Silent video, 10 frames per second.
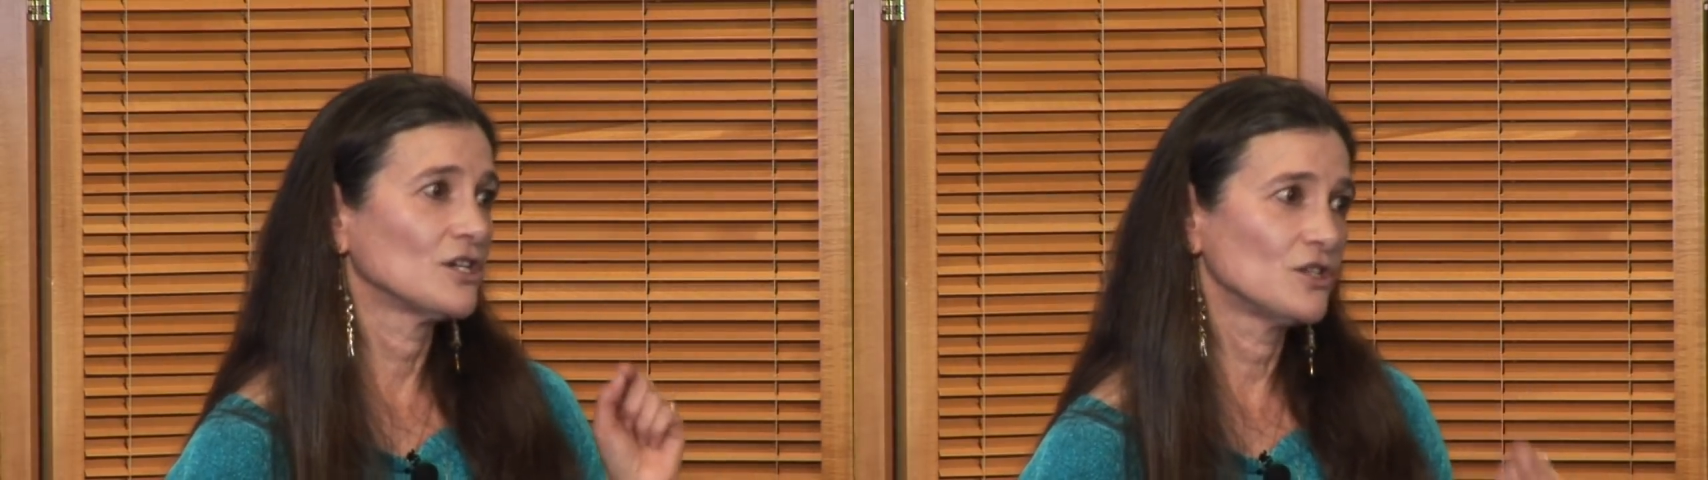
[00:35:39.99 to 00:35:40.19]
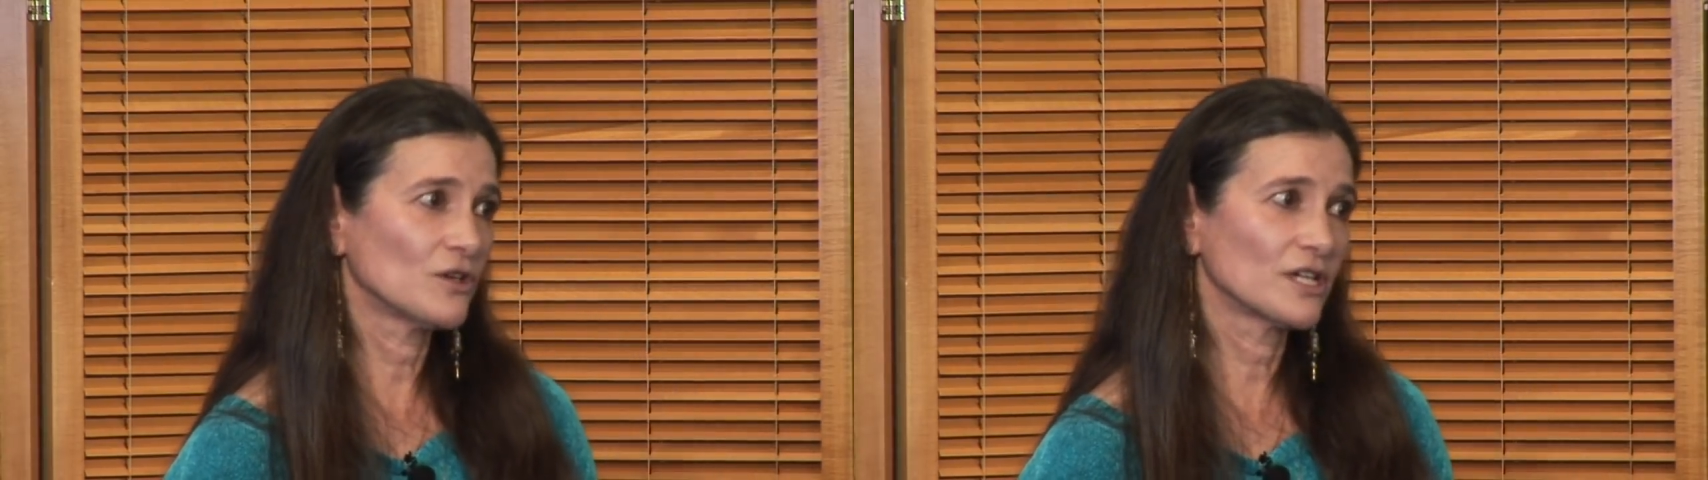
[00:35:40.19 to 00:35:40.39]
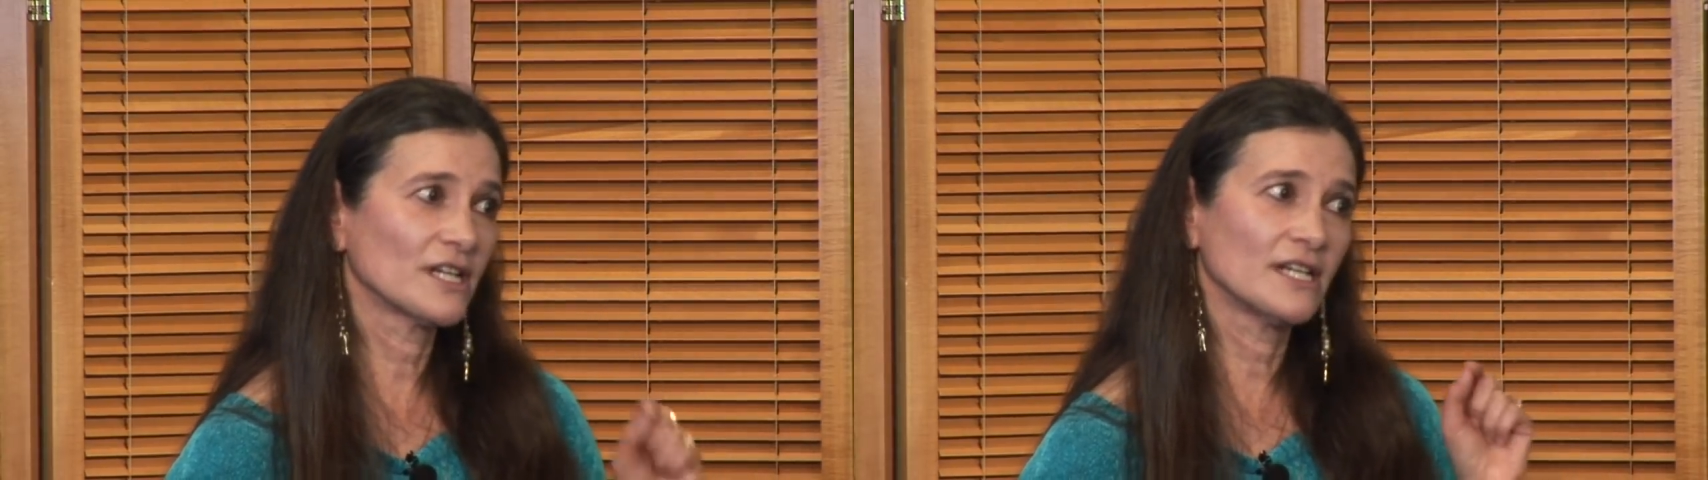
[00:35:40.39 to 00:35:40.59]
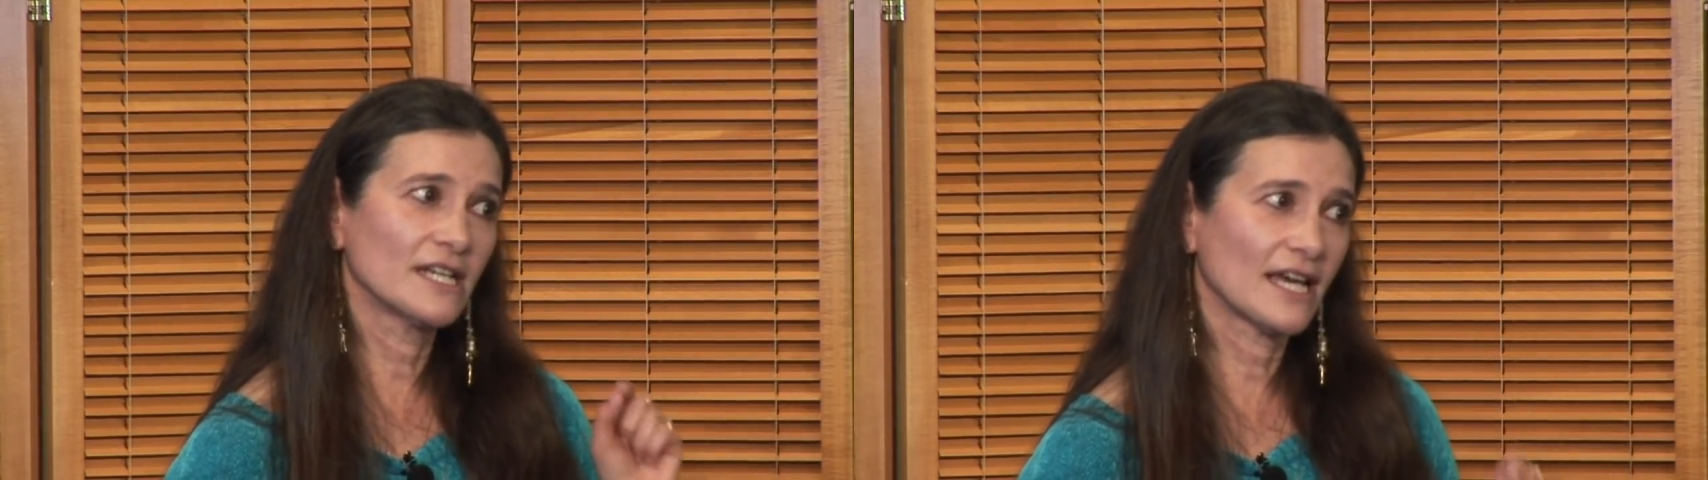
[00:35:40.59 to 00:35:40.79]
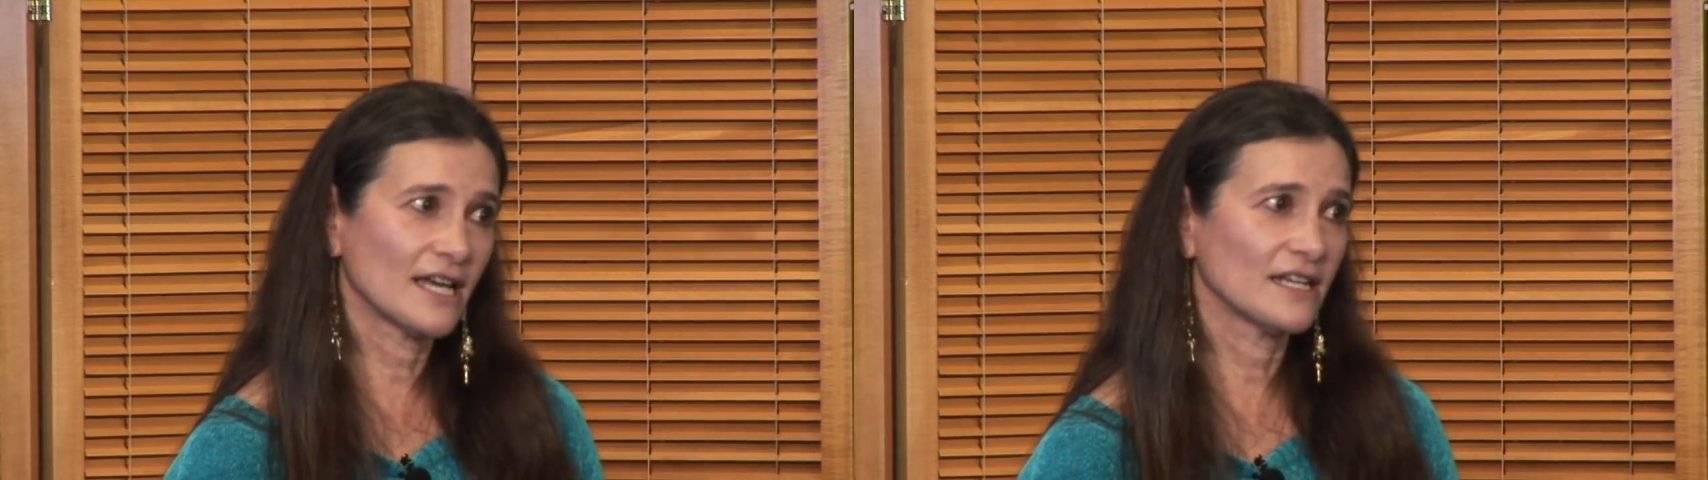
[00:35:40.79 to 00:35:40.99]
you're going to
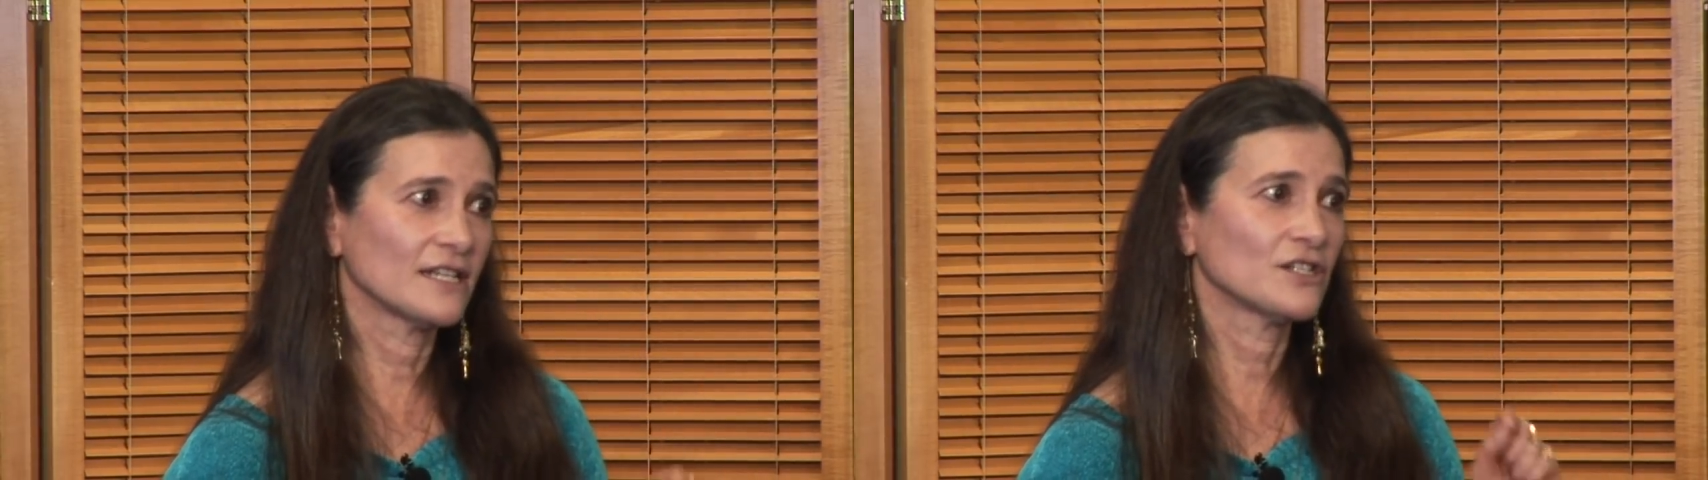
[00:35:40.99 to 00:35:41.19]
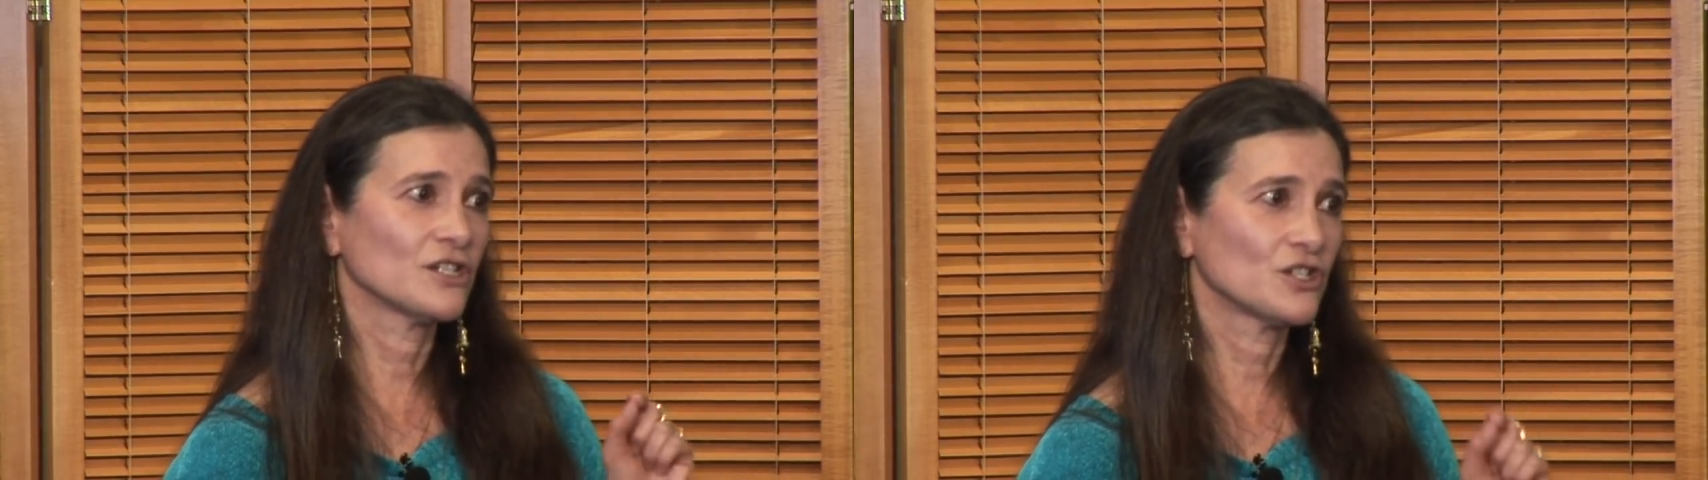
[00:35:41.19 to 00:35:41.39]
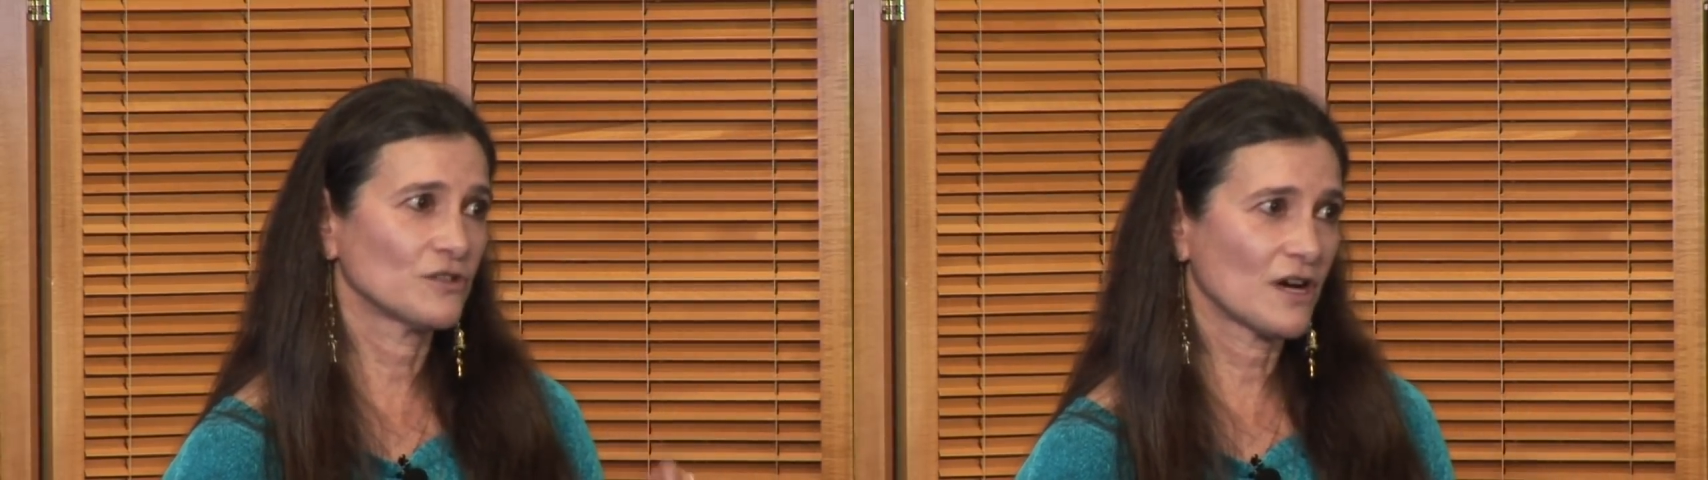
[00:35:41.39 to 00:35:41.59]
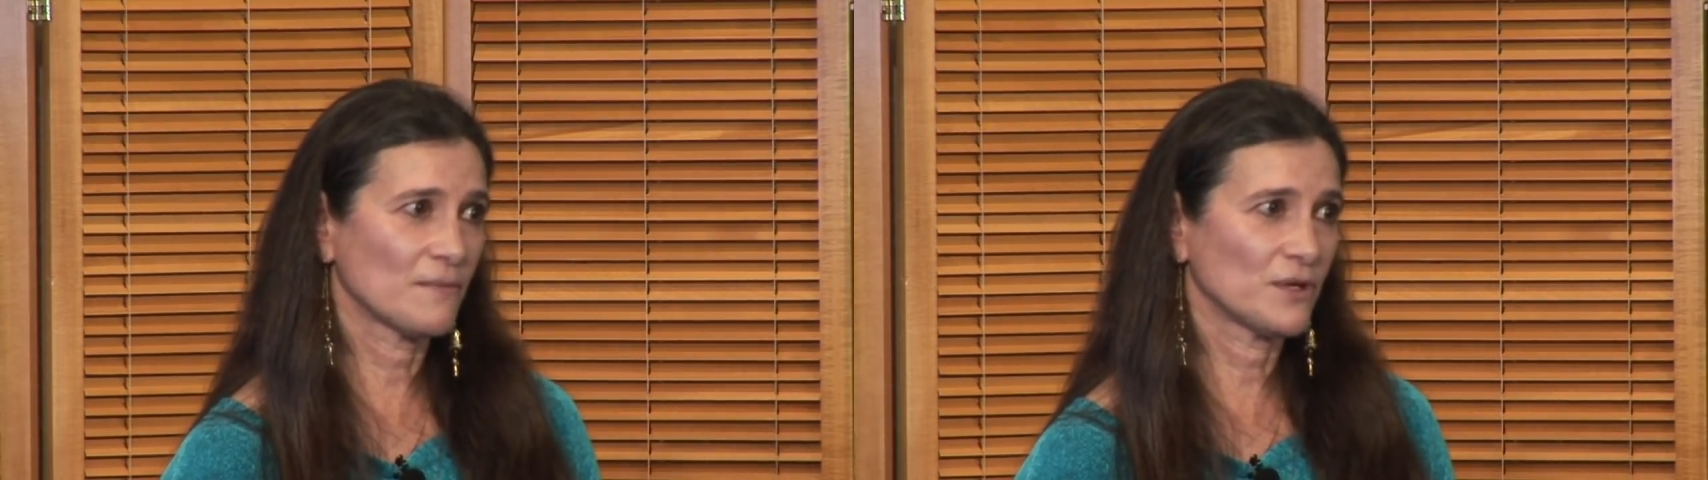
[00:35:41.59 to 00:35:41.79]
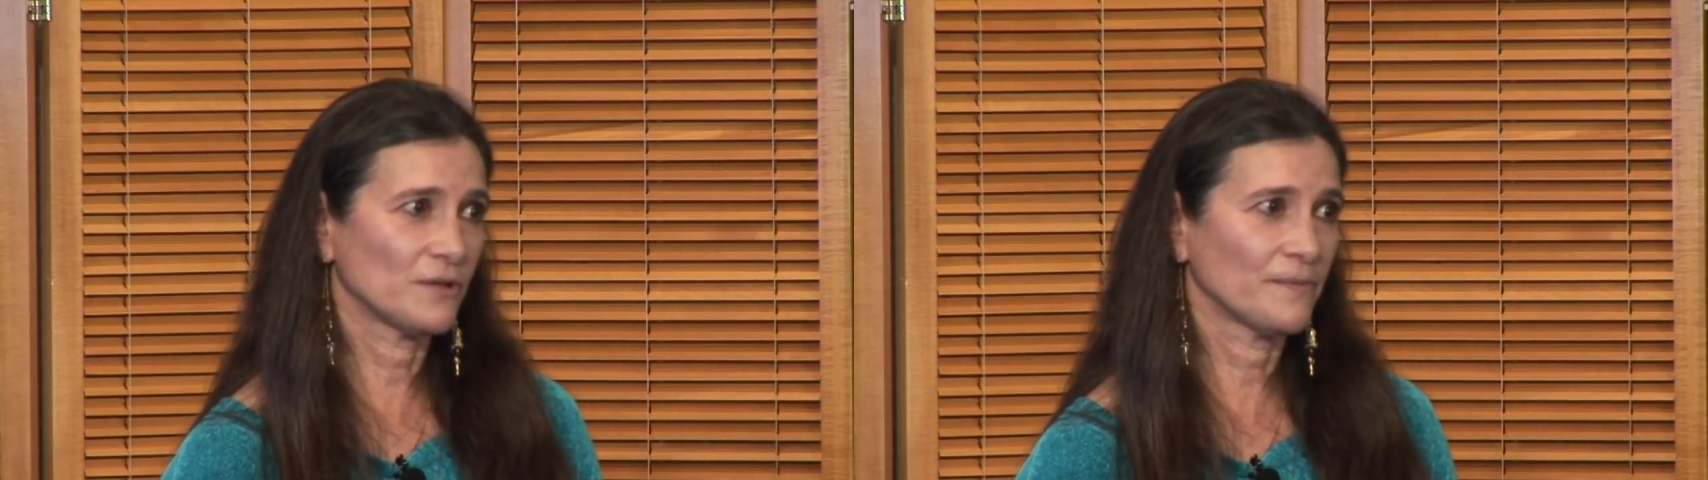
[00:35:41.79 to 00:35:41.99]
get into
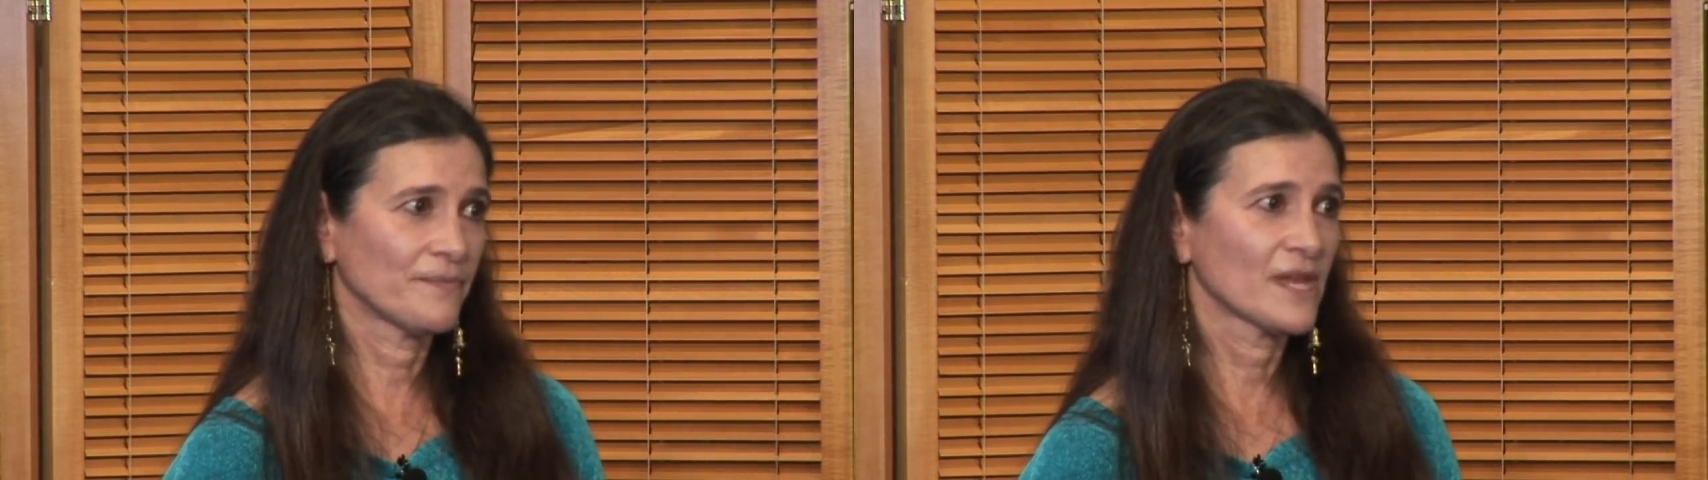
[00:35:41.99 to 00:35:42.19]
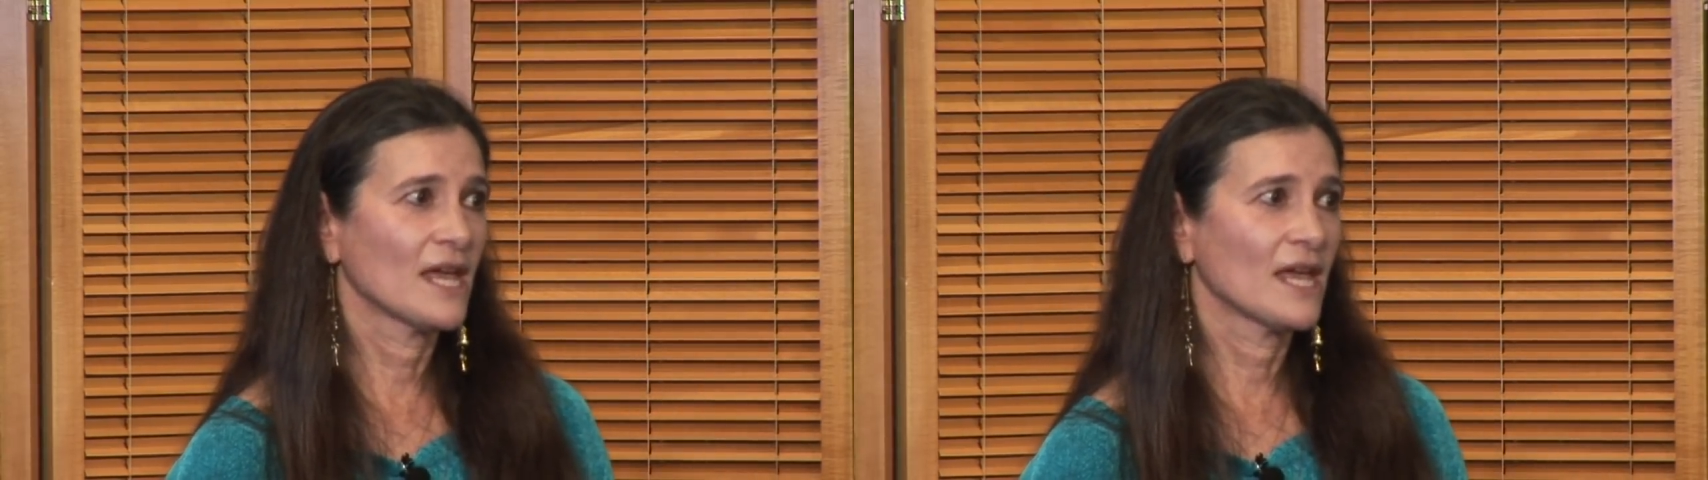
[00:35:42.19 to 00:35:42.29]
trouble.